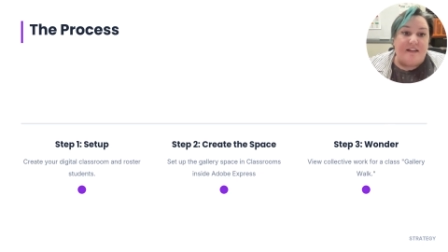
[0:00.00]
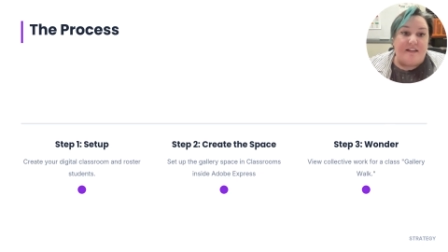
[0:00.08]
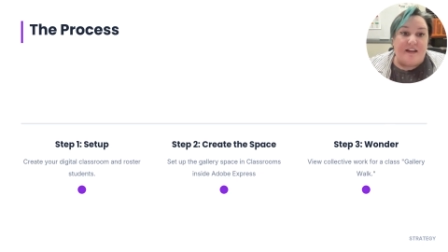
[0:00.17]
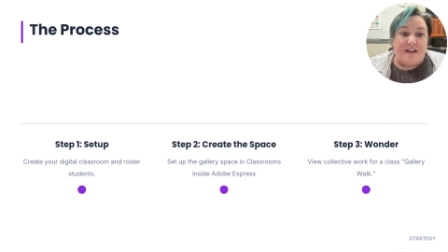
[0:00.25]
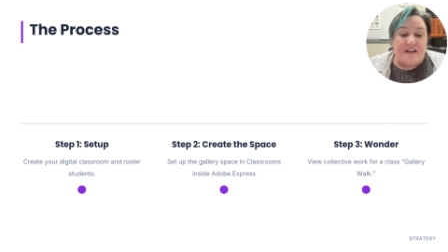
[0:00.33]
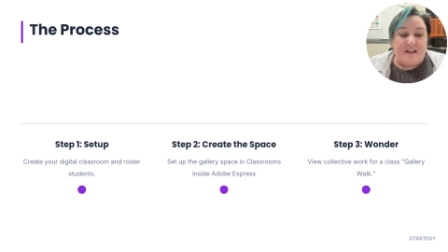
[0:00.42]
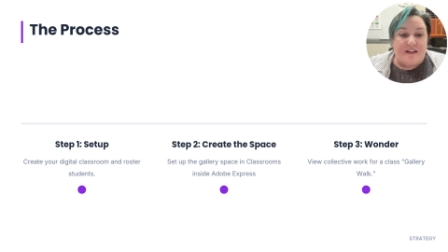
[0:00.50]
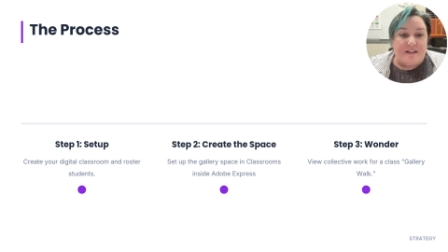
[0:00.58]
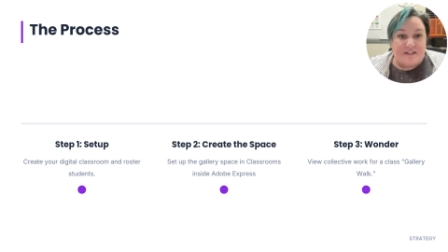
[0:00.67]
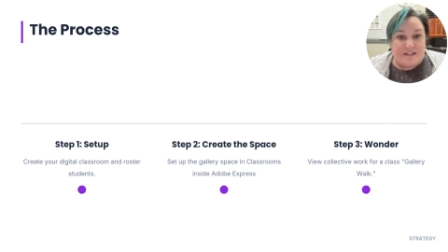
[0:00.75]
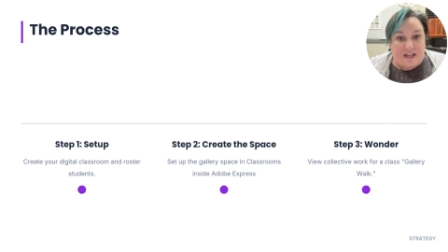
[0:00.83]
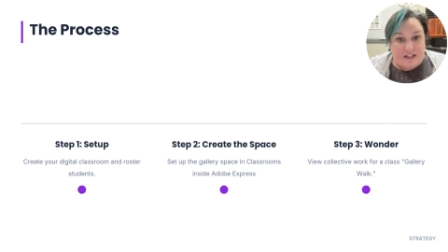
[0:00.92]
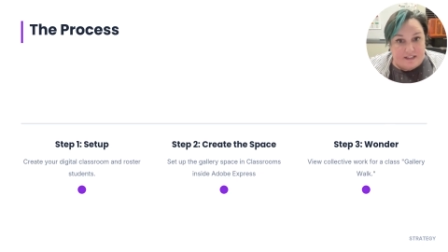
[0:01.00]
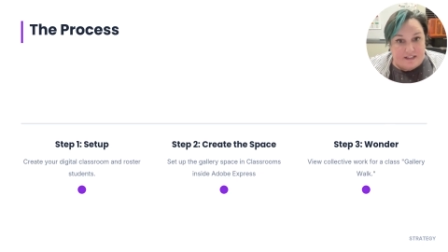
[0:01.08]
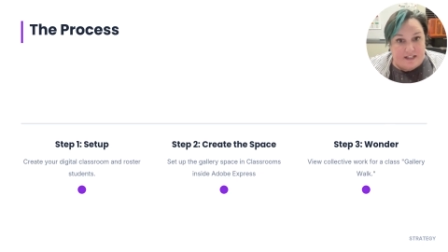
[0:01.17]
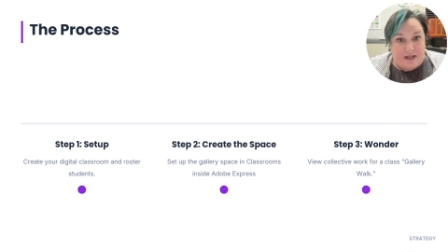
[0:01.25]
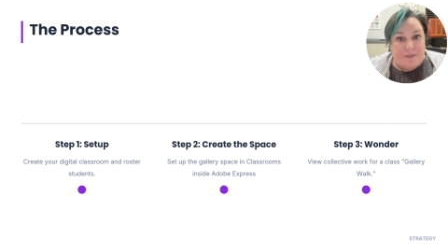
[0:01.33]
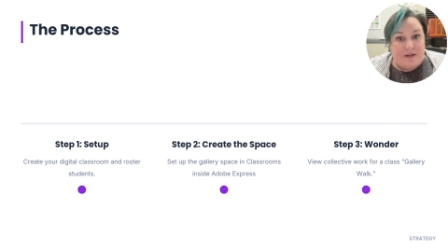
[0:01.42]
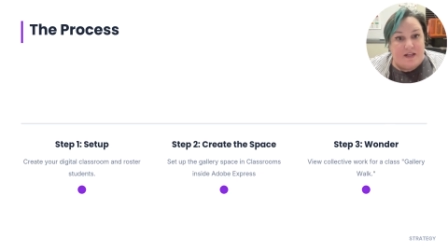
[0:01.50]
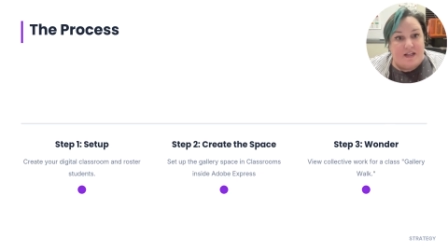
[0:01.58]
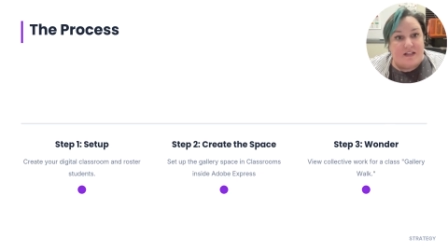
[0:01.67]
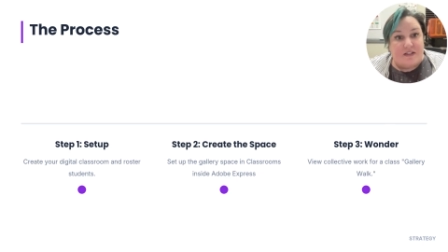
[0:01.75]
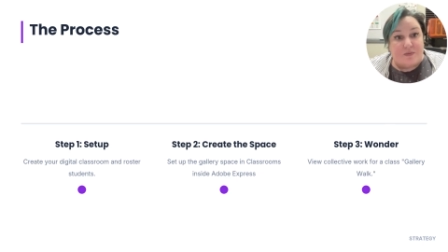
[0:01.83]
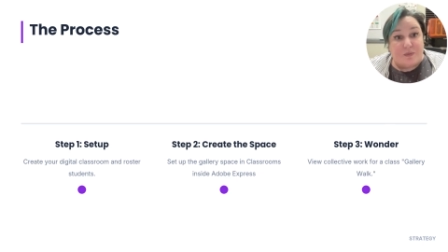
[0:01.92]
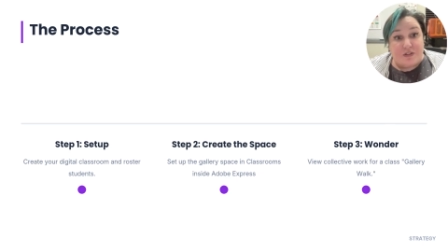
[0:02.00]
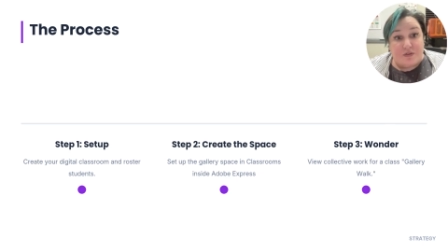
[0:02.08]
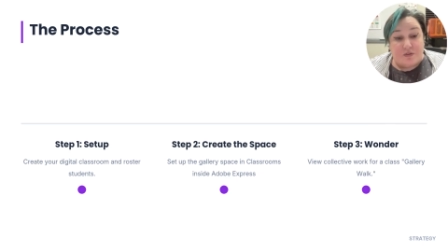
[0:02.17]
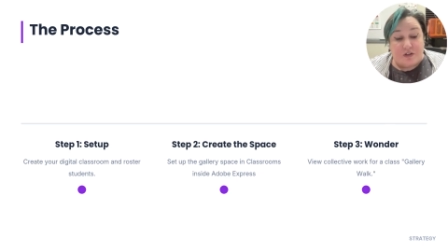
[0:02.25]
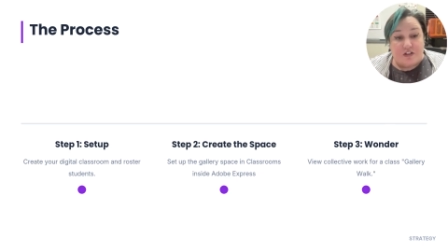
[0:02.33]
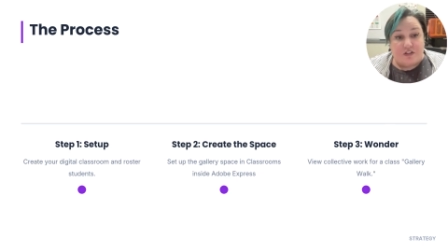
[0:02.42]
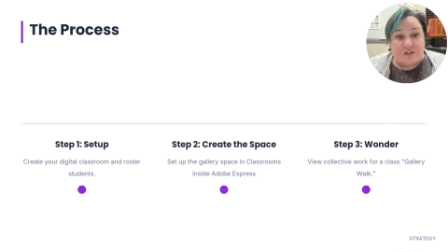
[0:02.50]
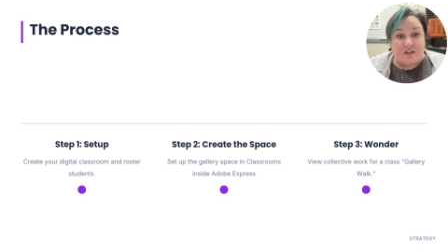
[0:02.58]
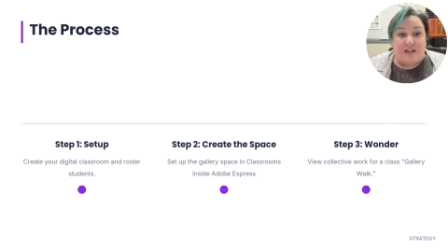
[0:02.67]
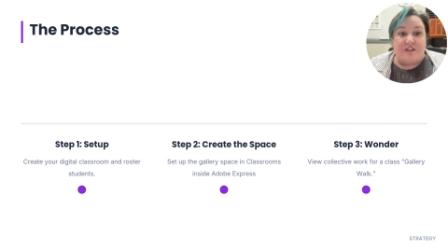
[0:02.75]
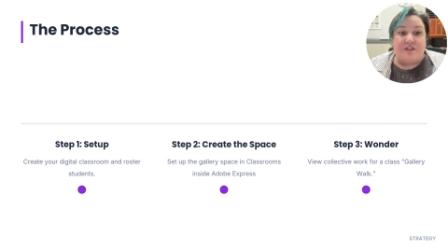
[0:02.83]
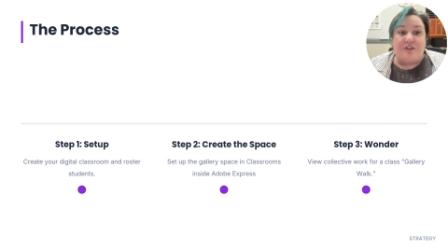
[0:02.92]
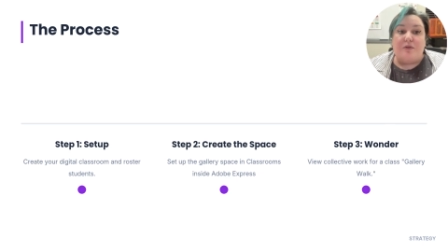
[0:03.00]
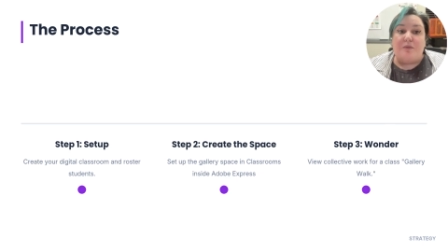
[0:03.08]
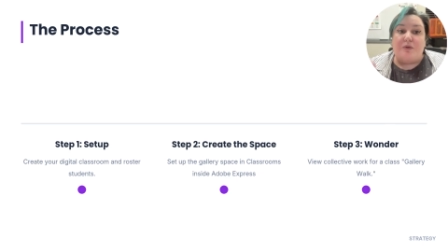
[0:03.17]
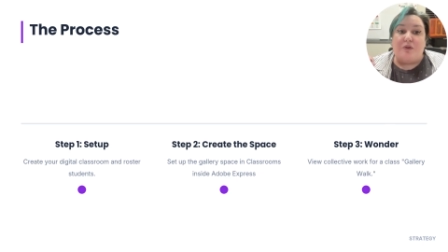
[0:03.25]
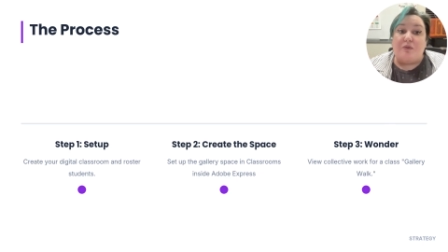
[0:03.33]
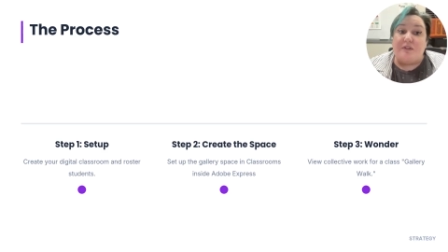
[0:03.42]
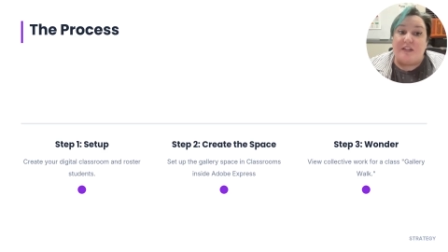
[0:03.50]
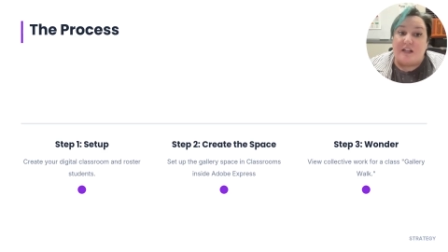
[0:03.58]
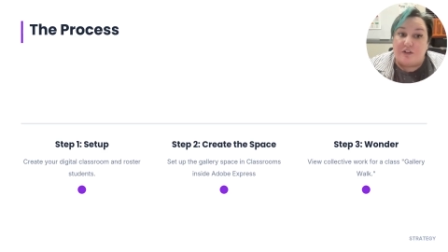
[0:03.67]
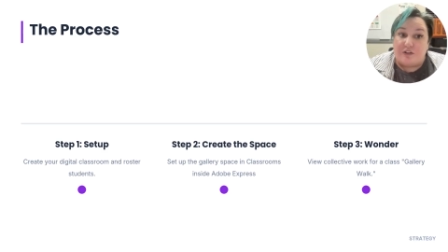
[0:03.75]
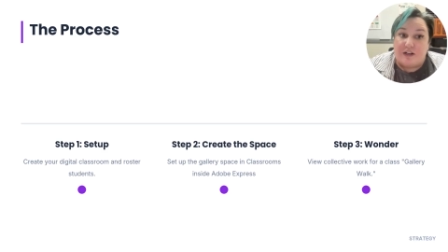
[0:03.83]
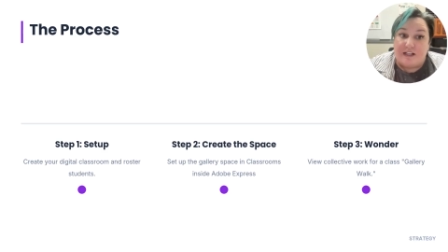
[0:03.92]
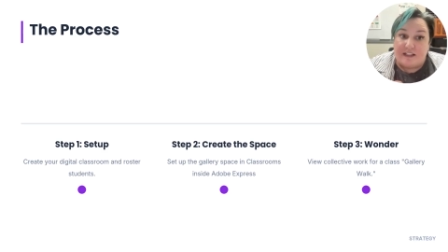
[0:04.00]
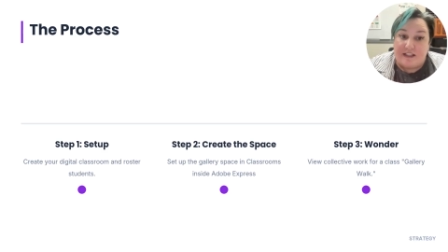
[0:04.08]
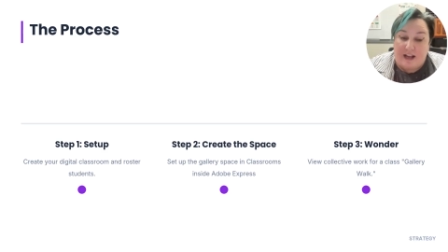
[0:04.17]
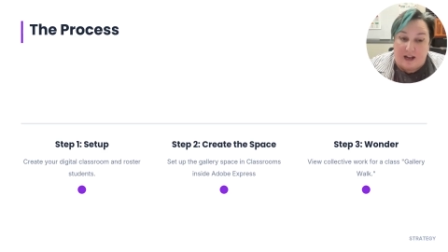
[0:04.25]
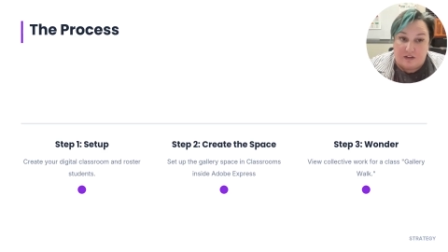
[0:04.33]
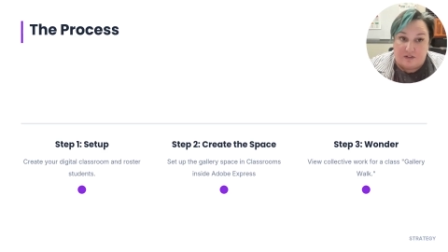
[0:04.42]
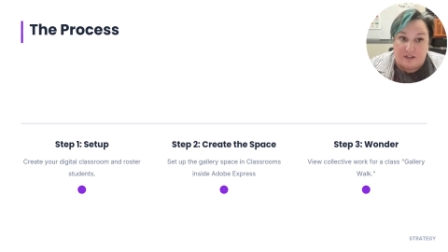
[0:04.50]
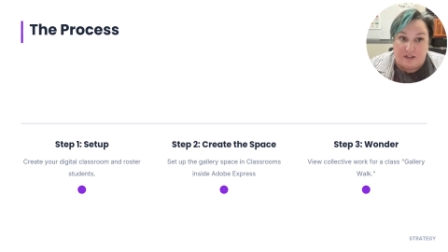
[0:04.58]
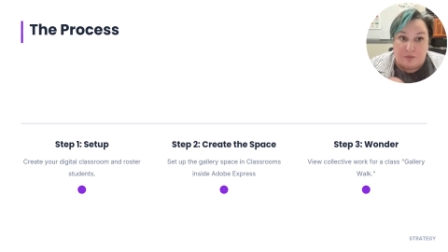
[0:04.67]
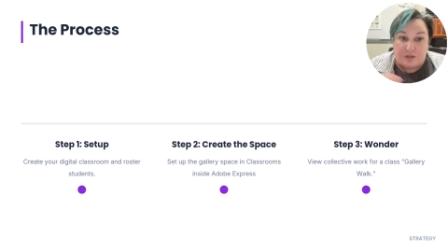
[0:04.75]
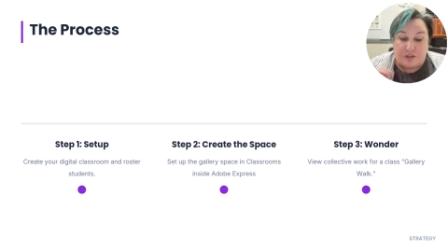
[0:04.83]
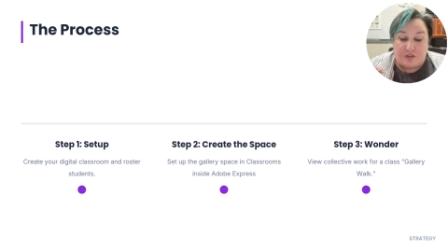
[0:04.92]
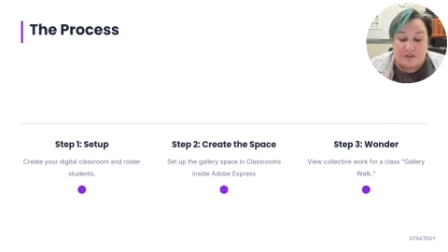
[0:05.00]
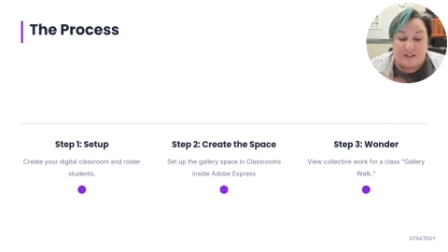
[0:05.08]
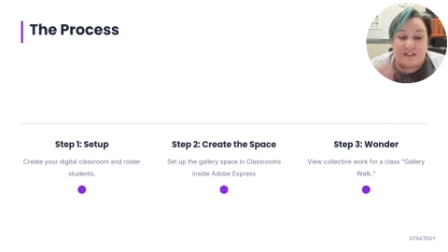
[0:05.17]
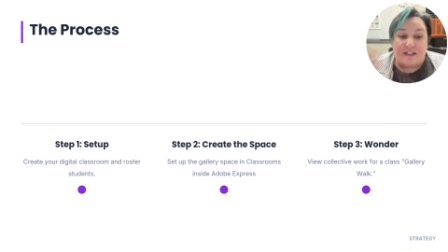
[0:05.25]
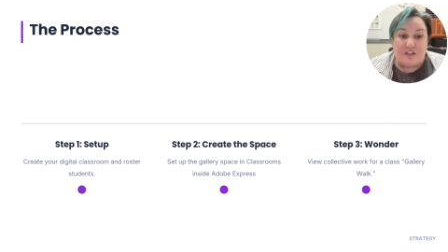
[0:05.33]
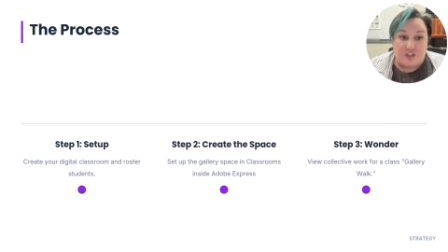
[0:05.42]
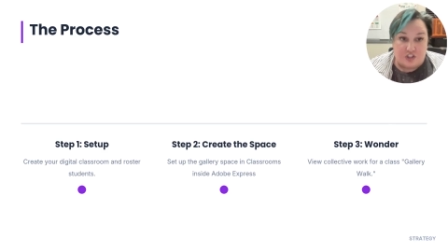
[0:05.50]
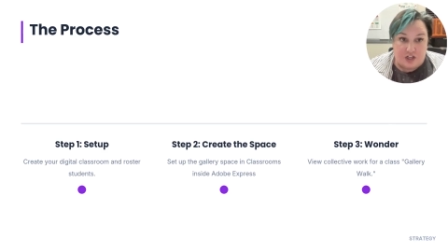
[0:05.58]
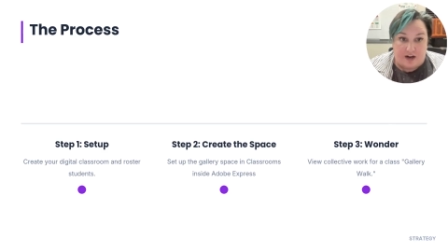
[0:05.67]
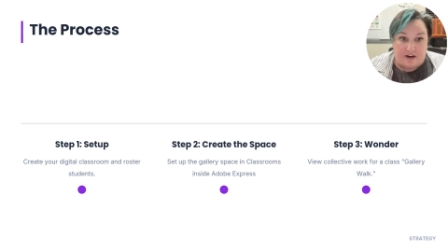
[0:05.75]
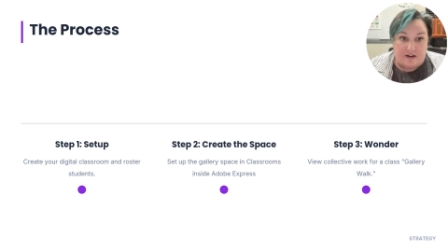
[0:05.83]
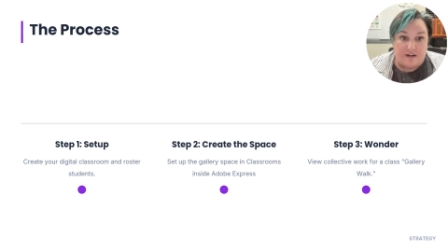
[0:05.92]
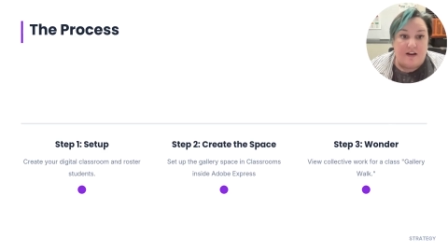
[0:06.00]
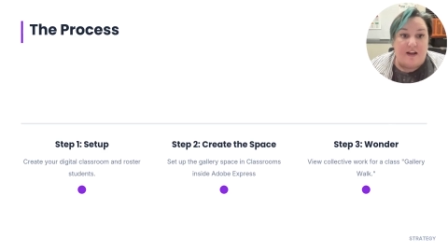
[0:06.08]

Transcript: The second step is once you've created your classroom, you will then create the gallery where students can share.